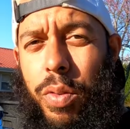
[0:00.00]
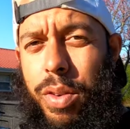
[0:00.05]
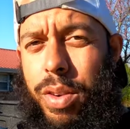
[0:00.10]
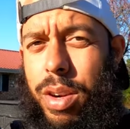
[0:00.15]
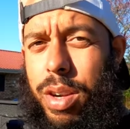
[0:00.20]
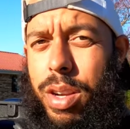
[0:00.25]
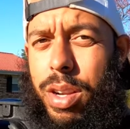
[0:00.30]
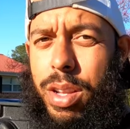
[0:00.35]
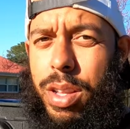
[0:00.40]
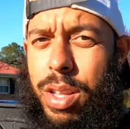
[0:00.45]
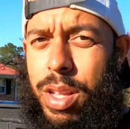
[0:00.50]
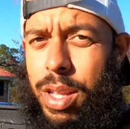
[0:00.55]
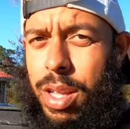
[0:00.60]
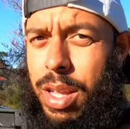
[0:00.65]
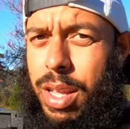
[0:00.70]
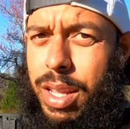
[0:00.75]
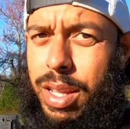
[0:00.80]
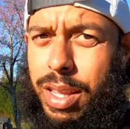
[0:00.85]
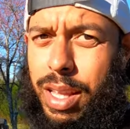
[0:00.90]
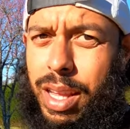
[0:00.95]
over,
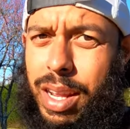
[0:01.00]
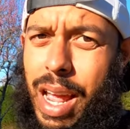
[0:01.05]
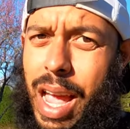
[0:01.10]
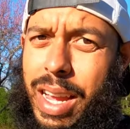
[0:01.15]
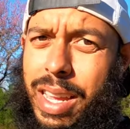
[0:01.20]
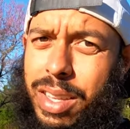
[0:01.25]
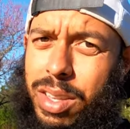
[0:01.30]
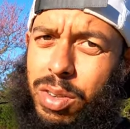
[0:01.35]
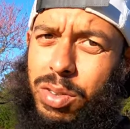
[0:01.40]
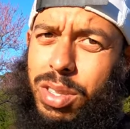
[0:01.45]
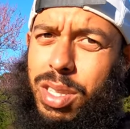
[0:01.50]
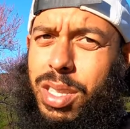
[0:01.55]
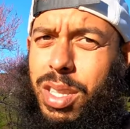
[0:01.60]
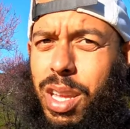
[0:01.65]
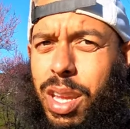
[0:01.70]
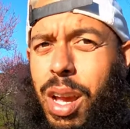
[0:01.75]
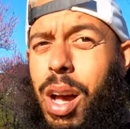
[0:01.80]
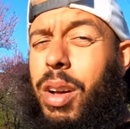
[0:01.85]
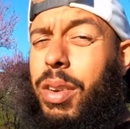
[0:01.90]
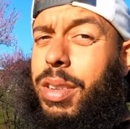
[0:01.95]
then I can use this
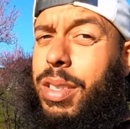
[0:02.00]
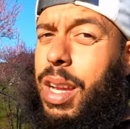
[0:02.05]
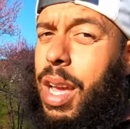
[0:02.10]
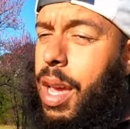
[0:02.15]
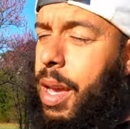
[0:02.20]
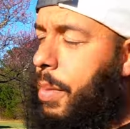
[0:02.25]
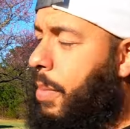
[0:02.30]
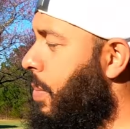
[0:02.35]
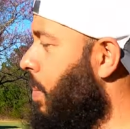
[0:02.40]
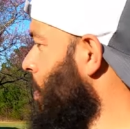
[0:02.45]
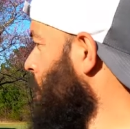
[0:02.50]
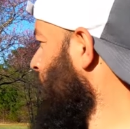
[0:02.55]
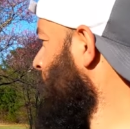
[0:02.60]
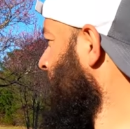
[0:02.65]
thing all the time.